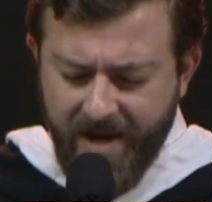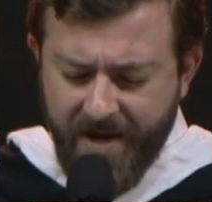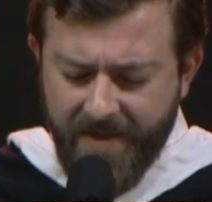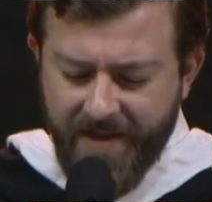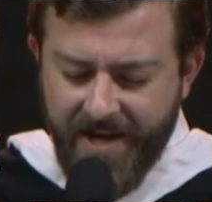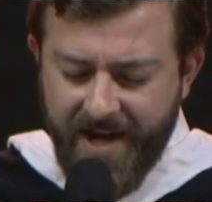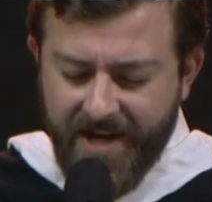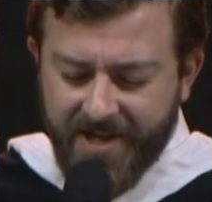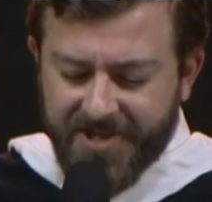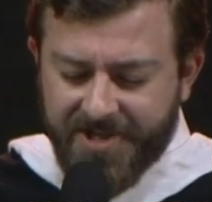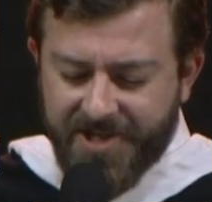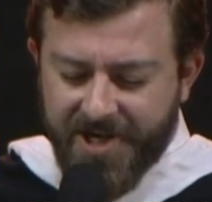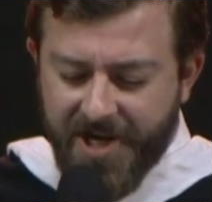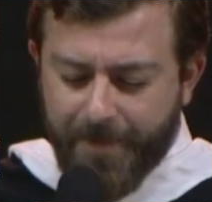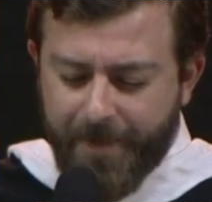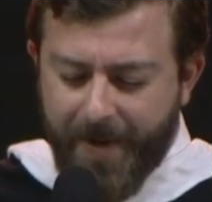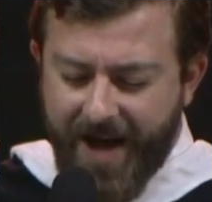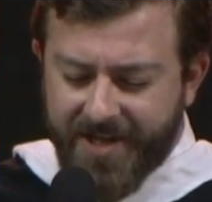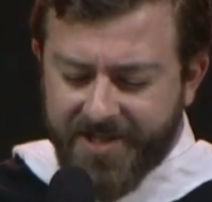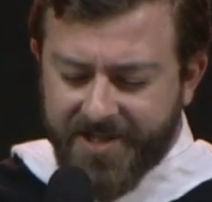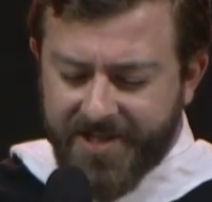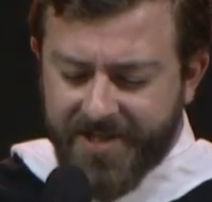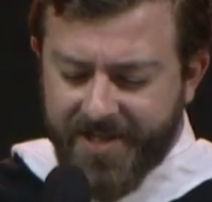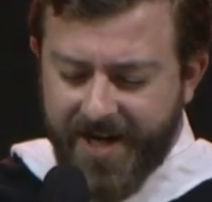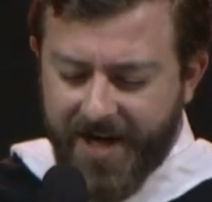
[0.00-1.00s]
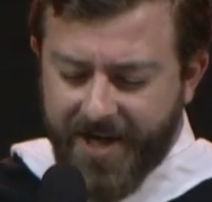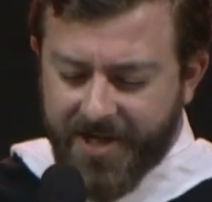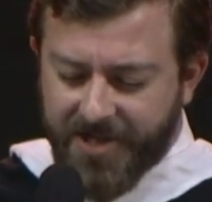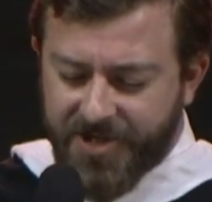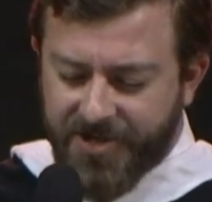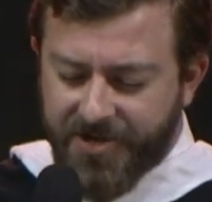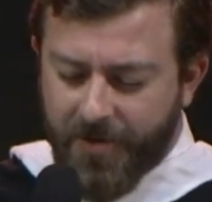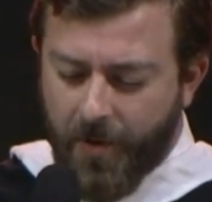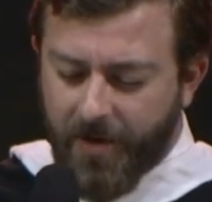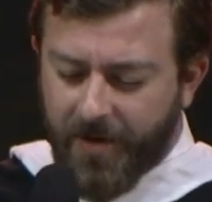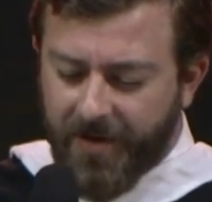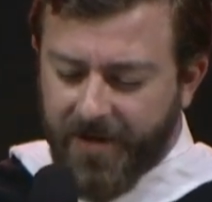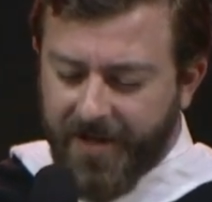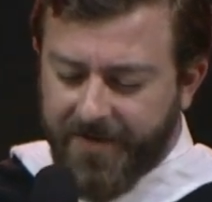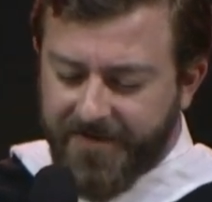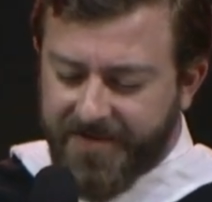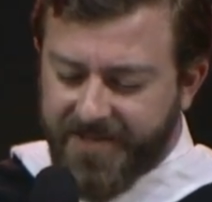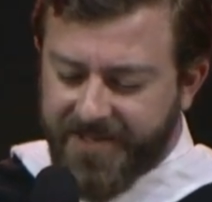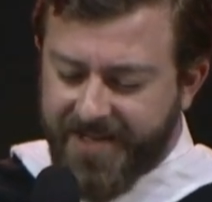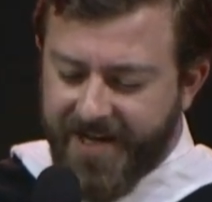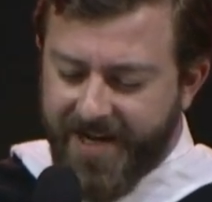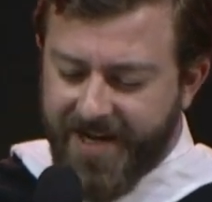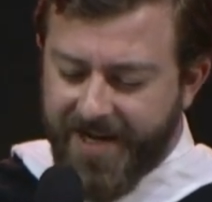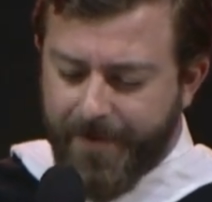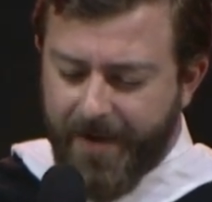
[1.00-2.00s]
The next year, Paxton had a short-lived
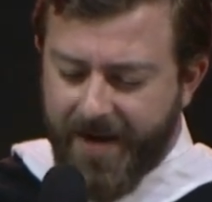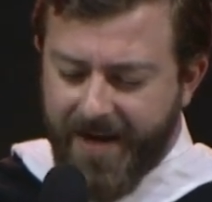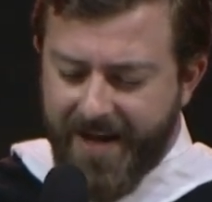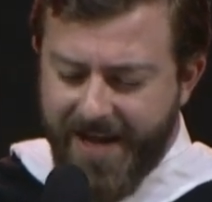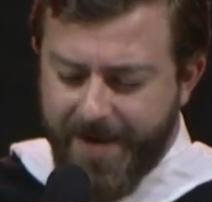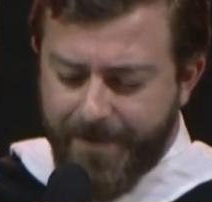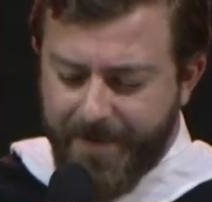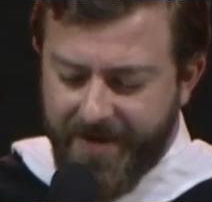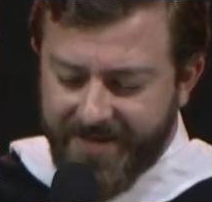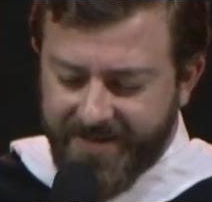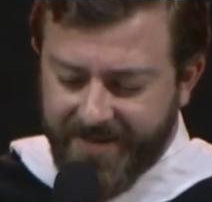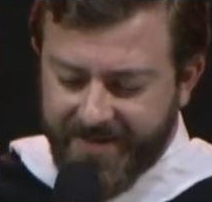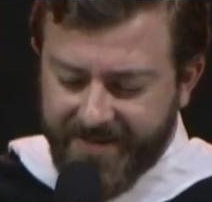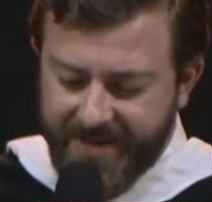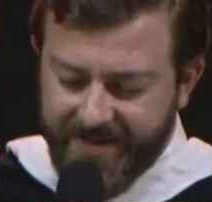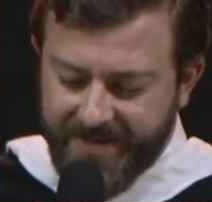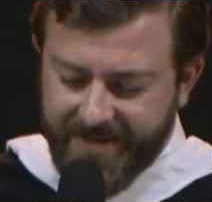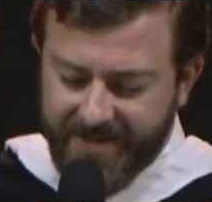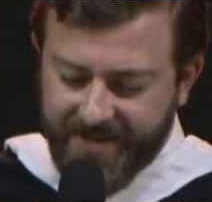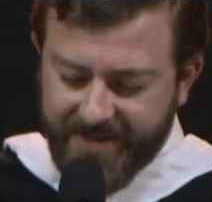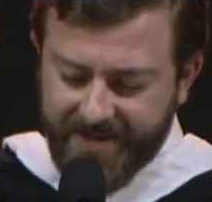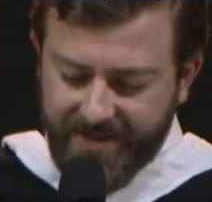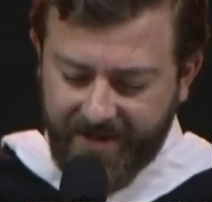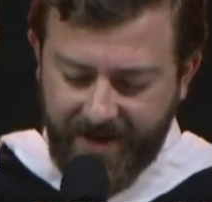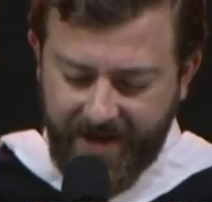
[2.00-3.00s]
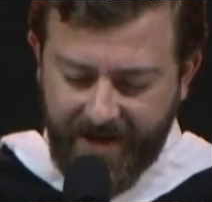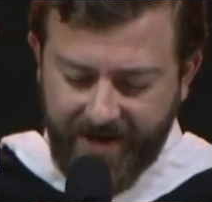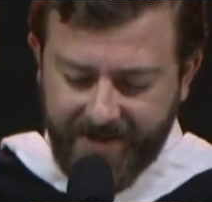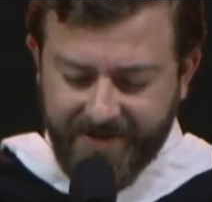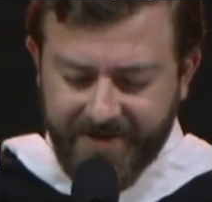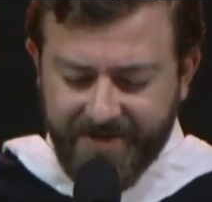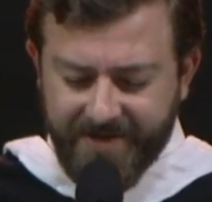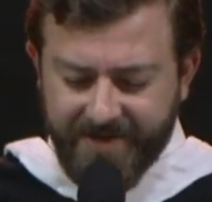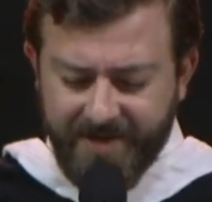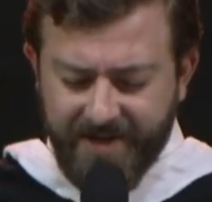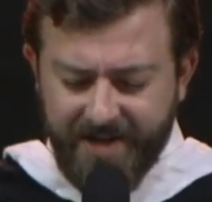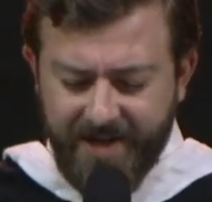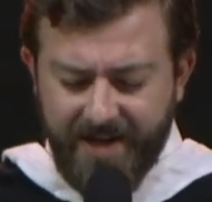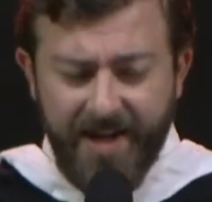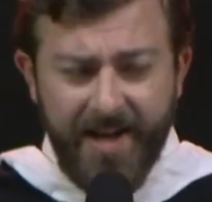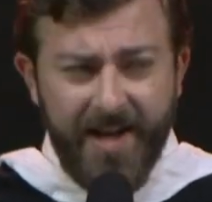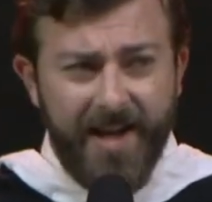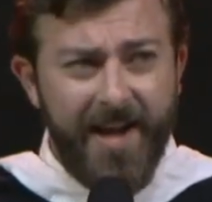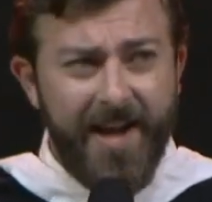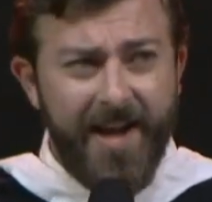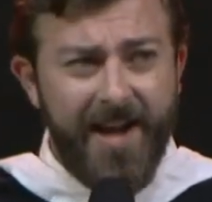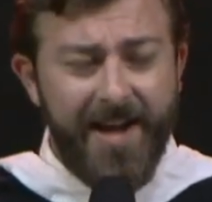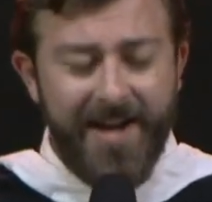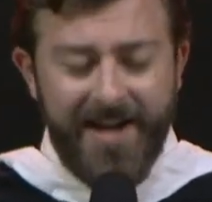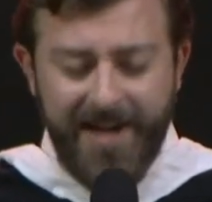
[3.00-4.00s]
stint in my AP statistics class,
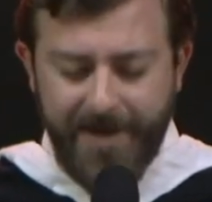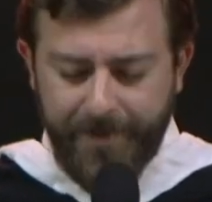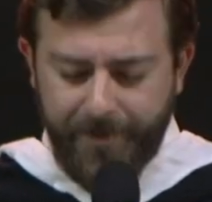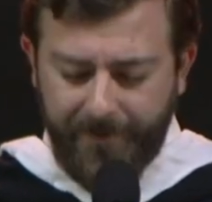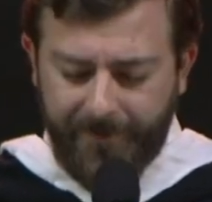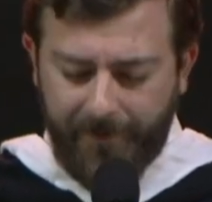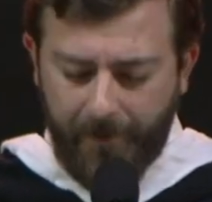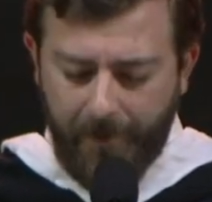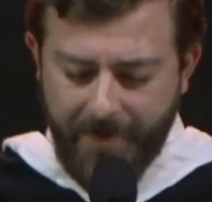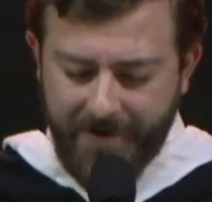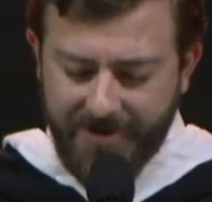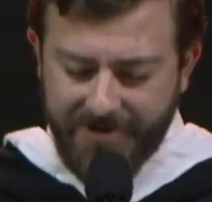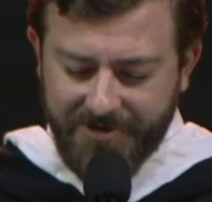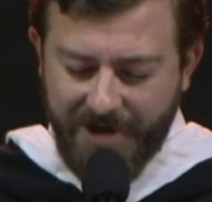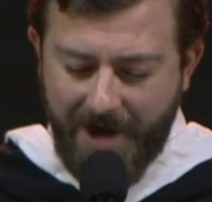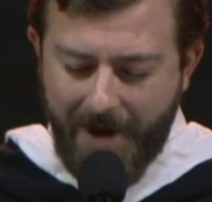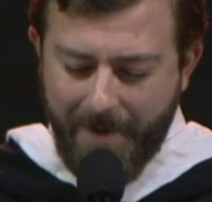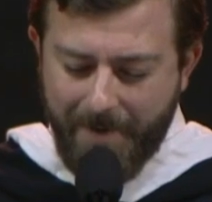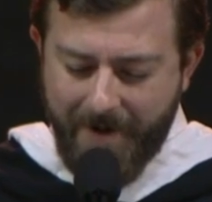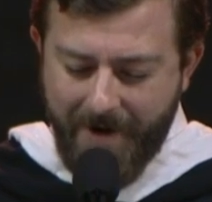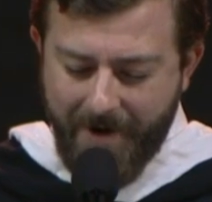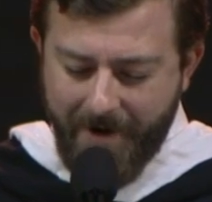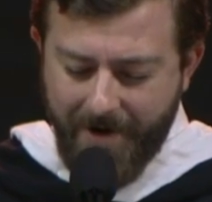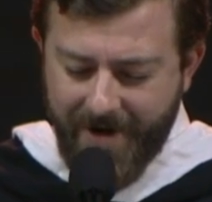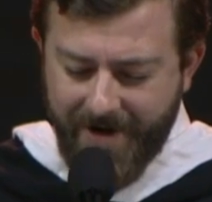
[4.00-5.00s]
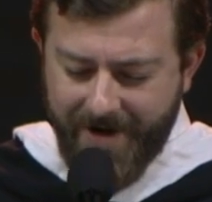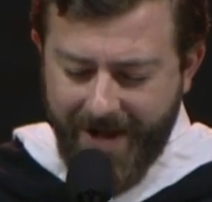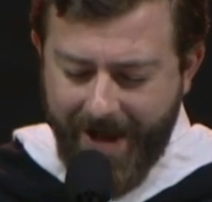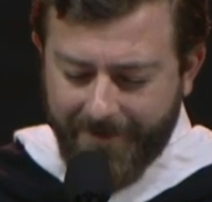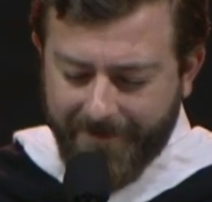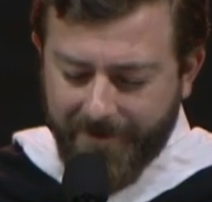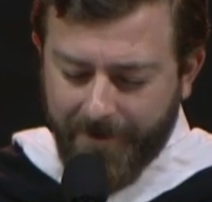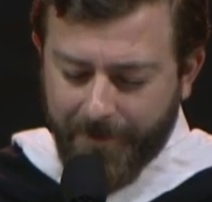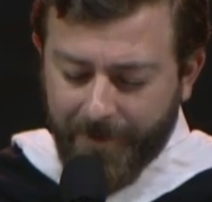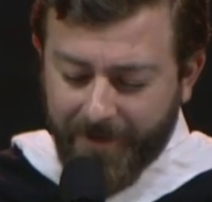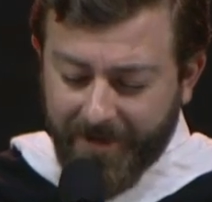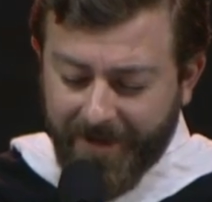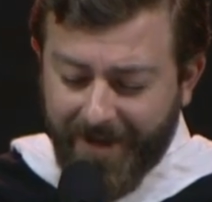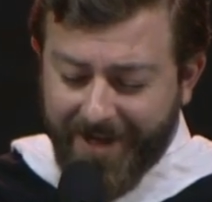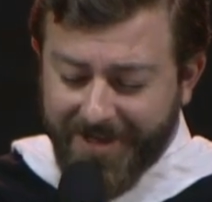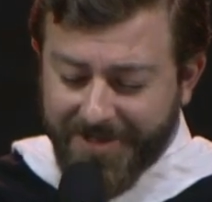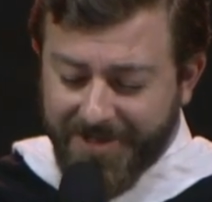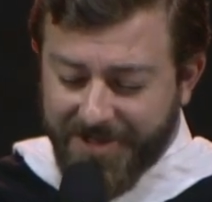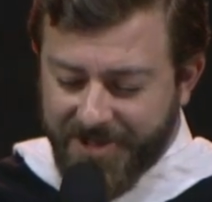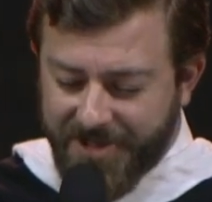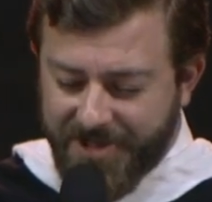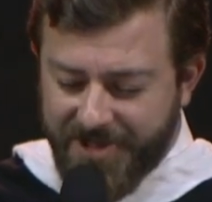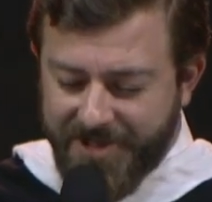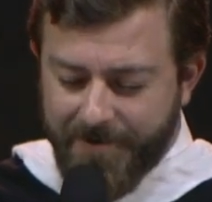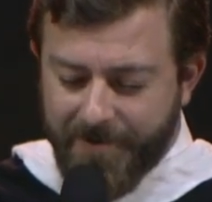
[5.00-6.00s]
ending before the drop period after
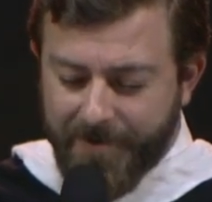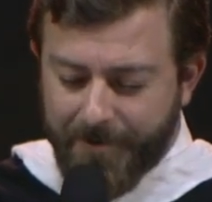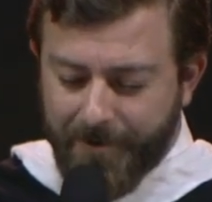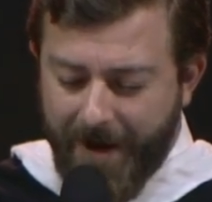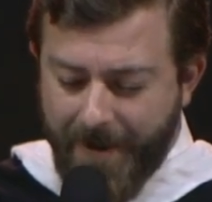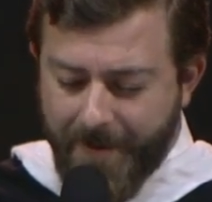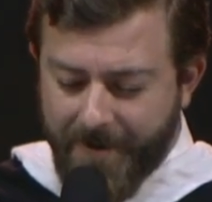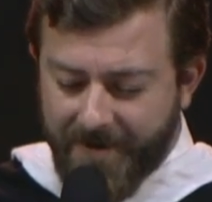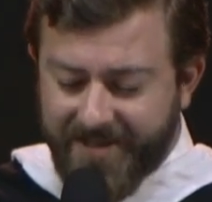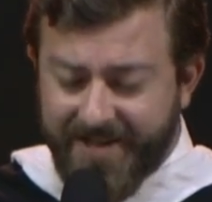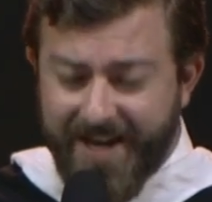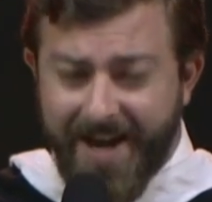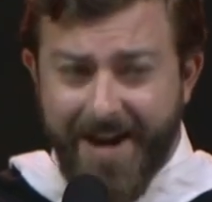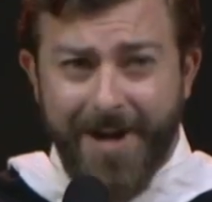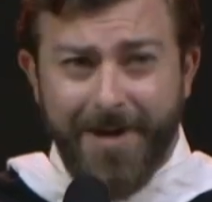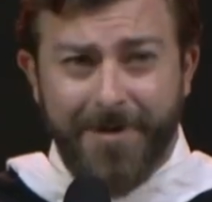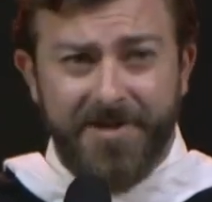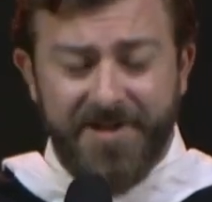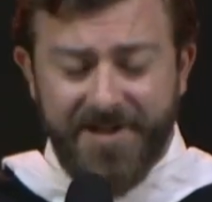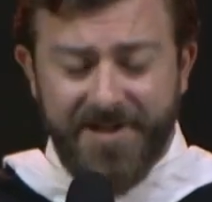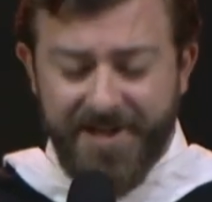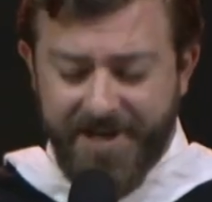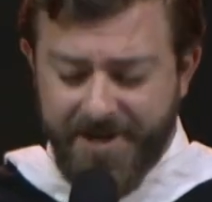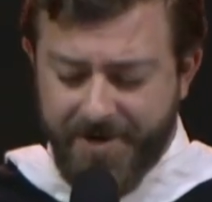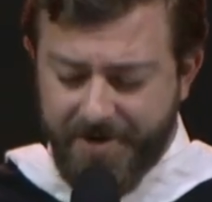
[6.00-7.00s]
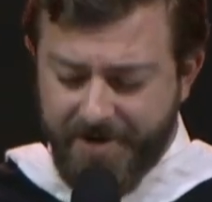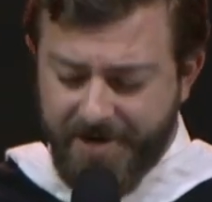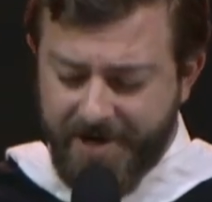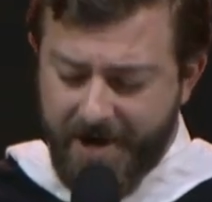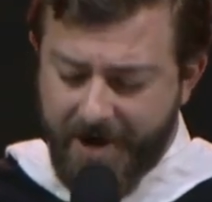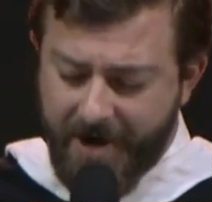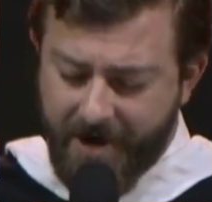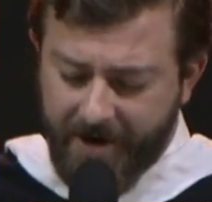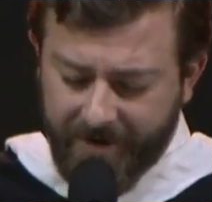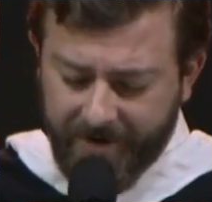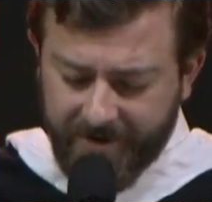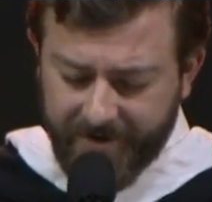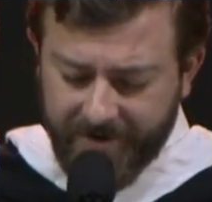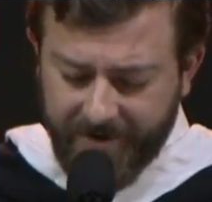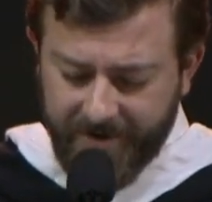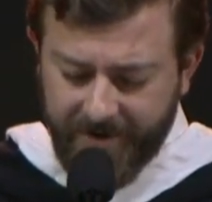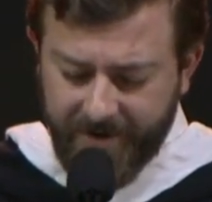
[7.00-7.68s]
realizing she would rather take it her senior year.